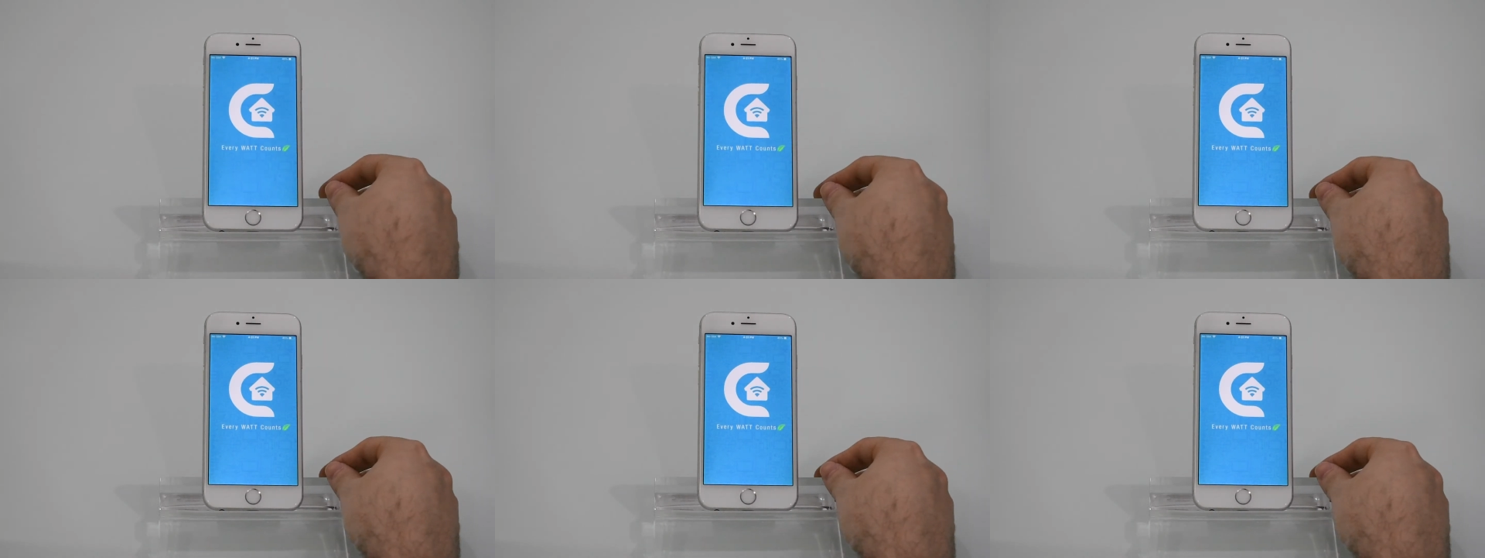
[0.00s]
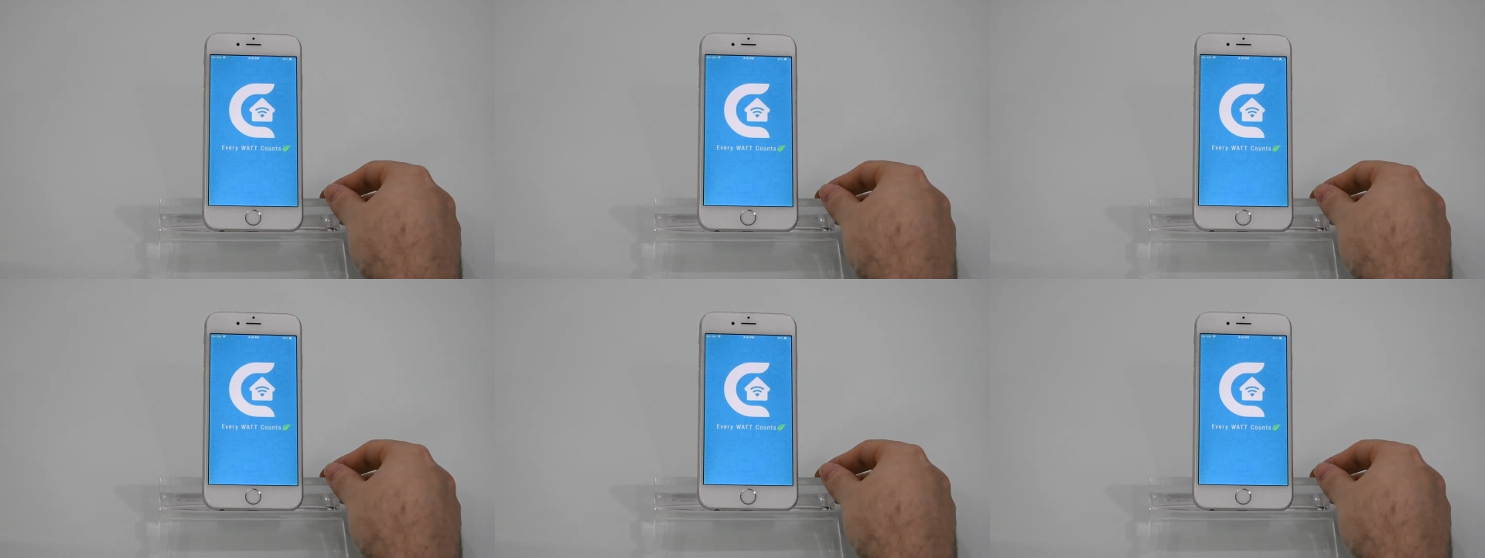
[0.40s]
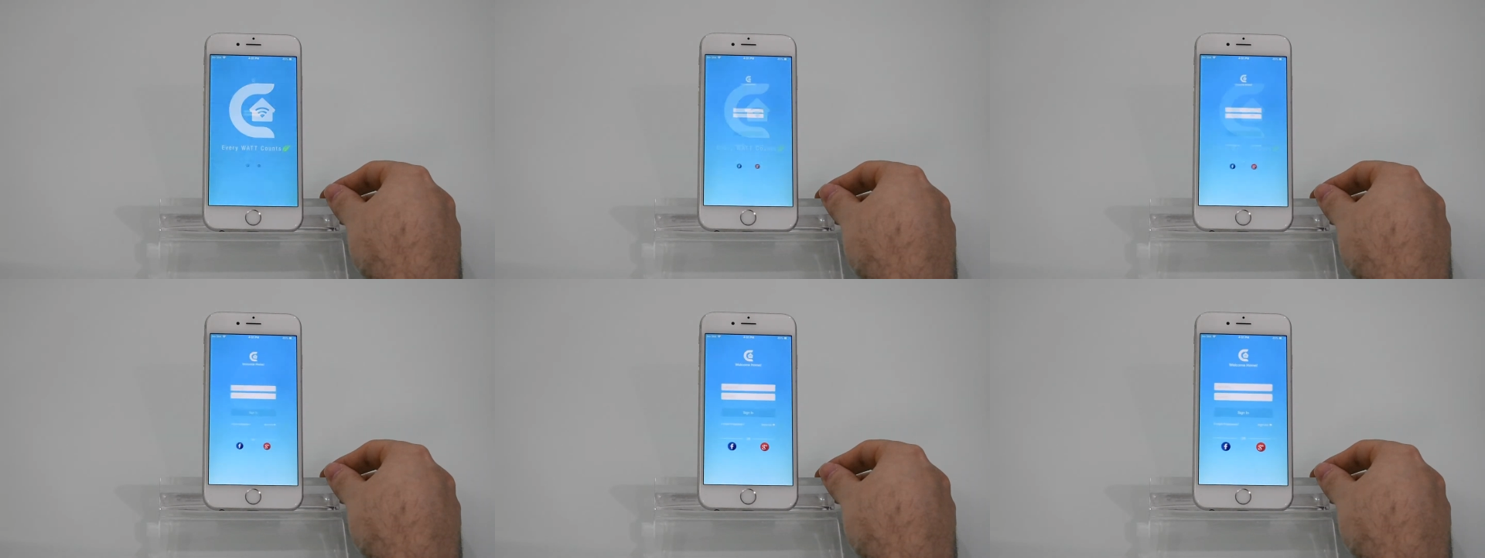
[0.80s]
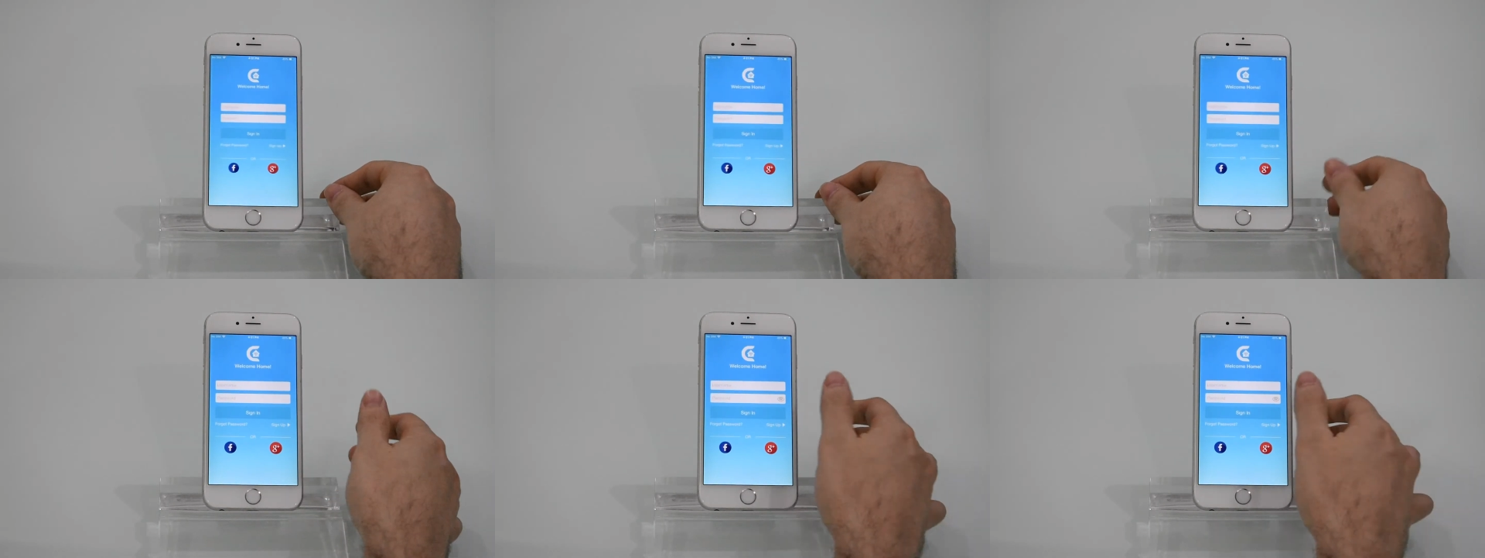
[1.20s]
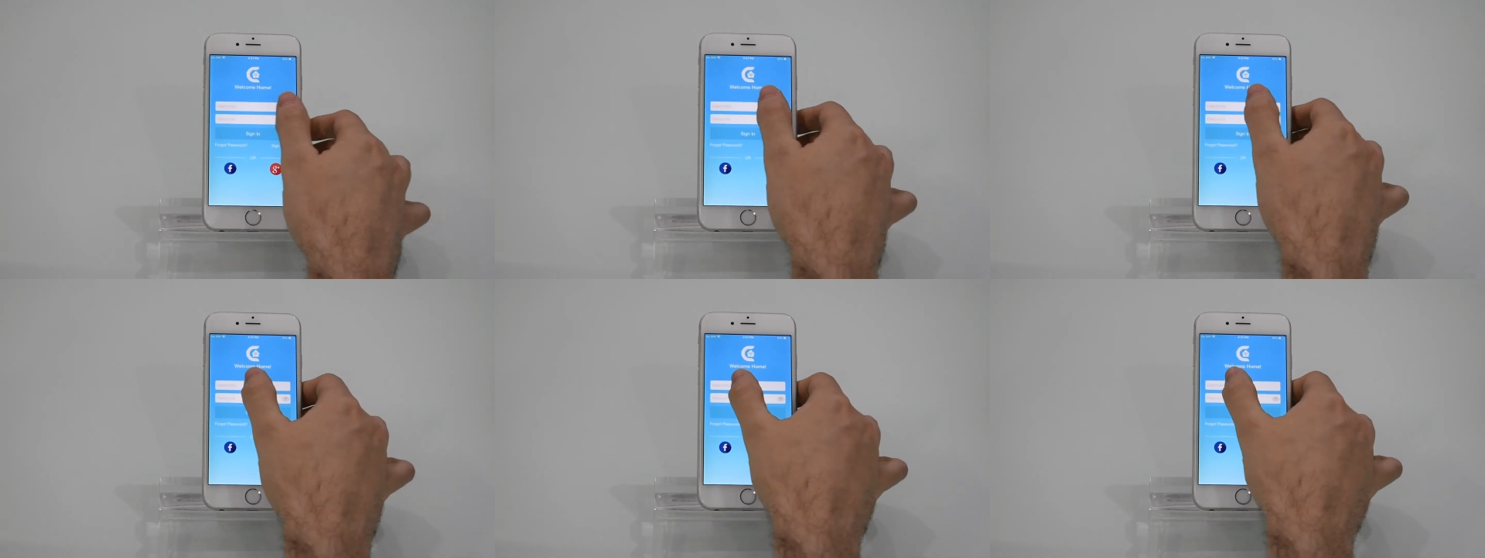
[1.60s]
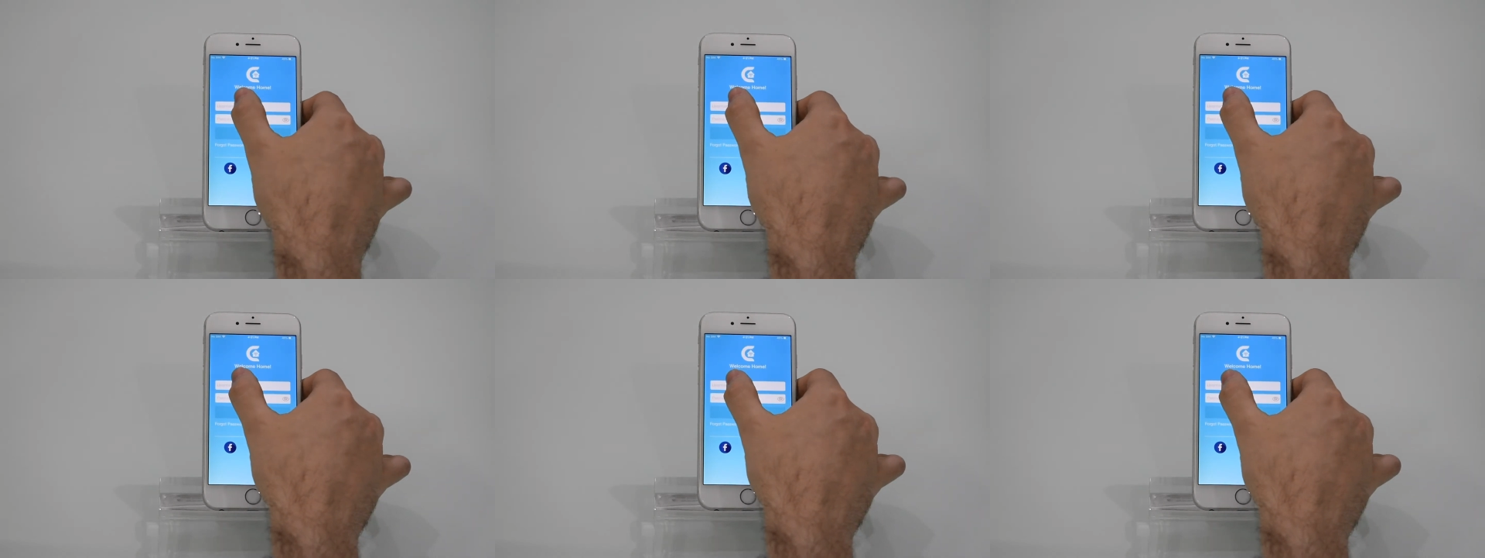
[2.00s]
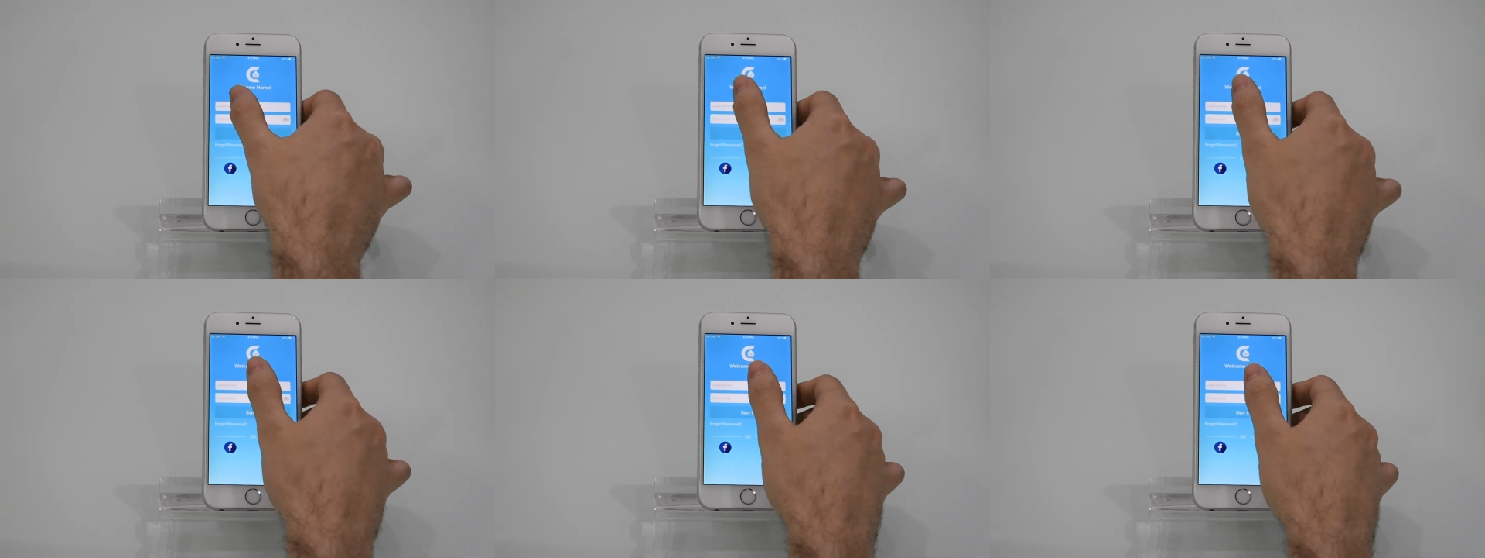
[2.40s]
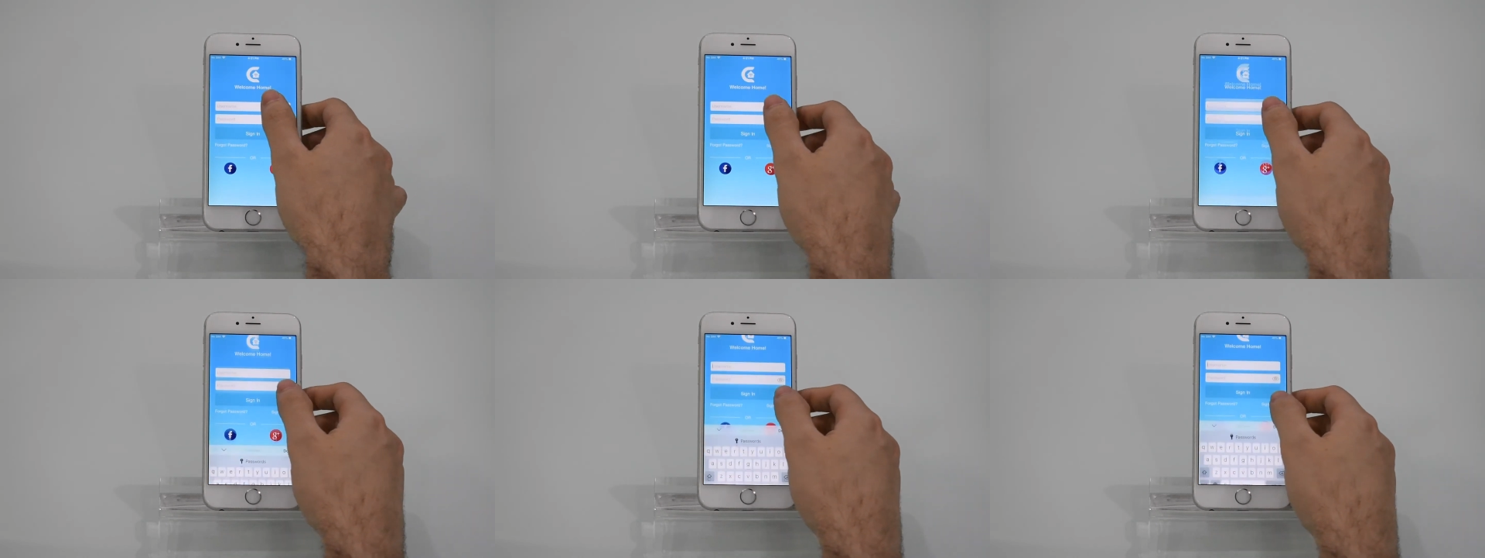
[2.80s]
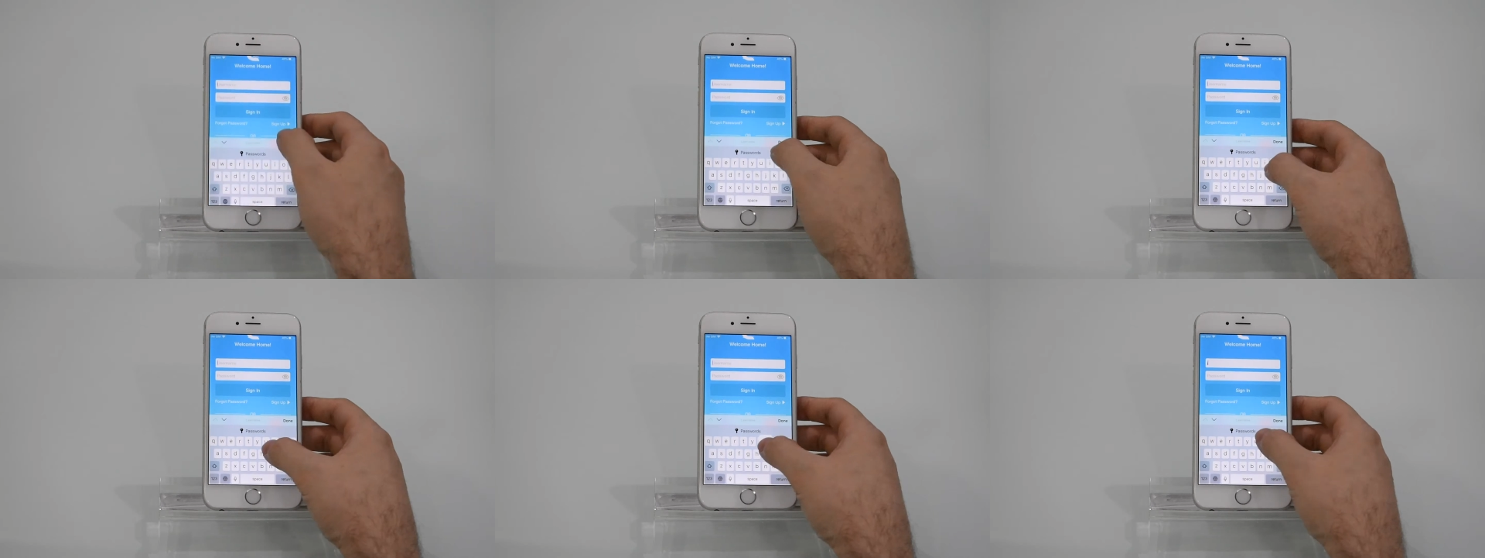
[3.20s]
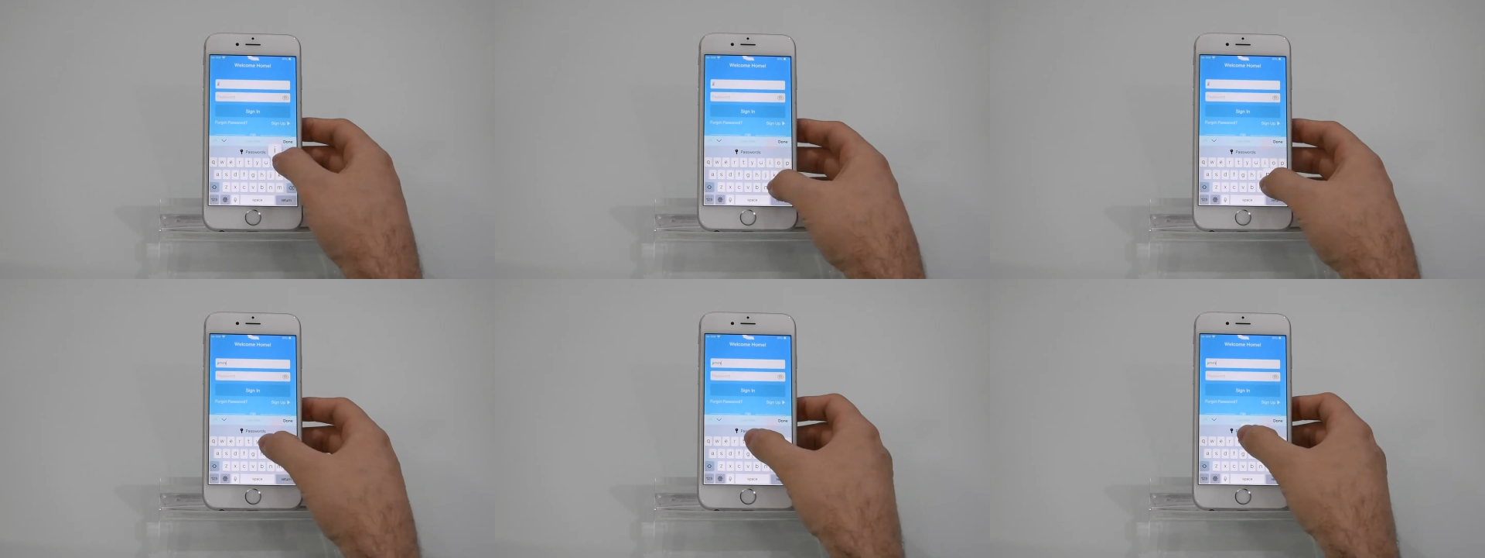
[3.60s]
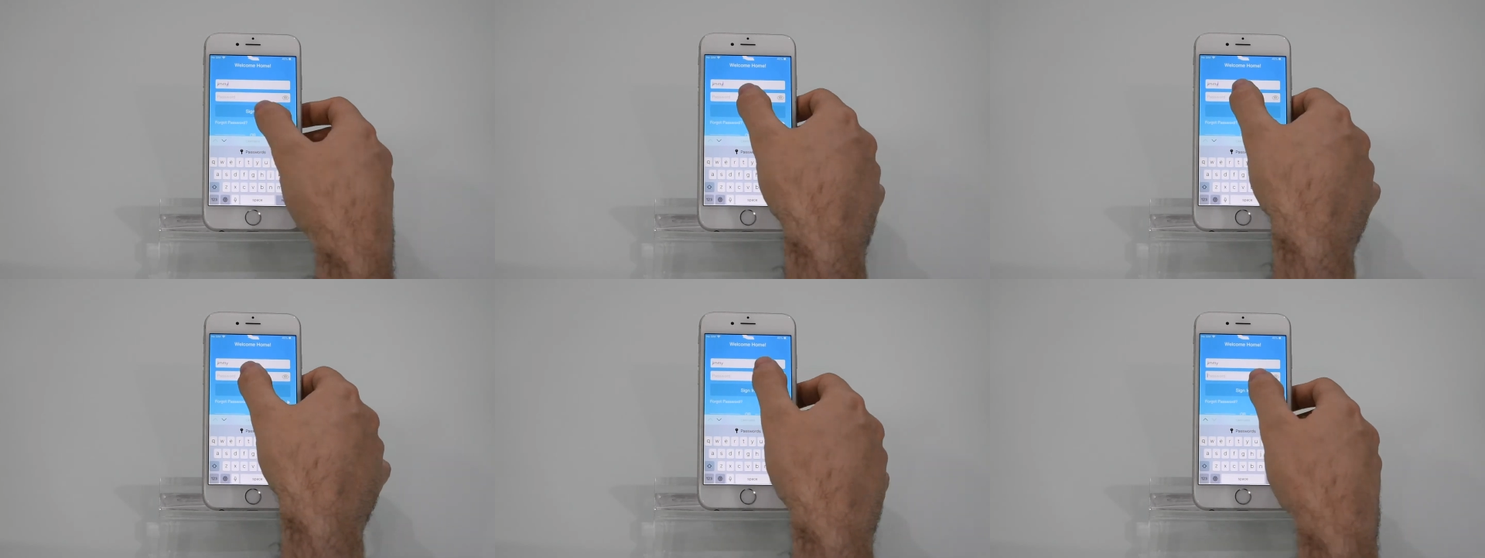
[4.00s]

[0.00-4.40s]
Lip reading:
No face is visible, so there are no lips to read.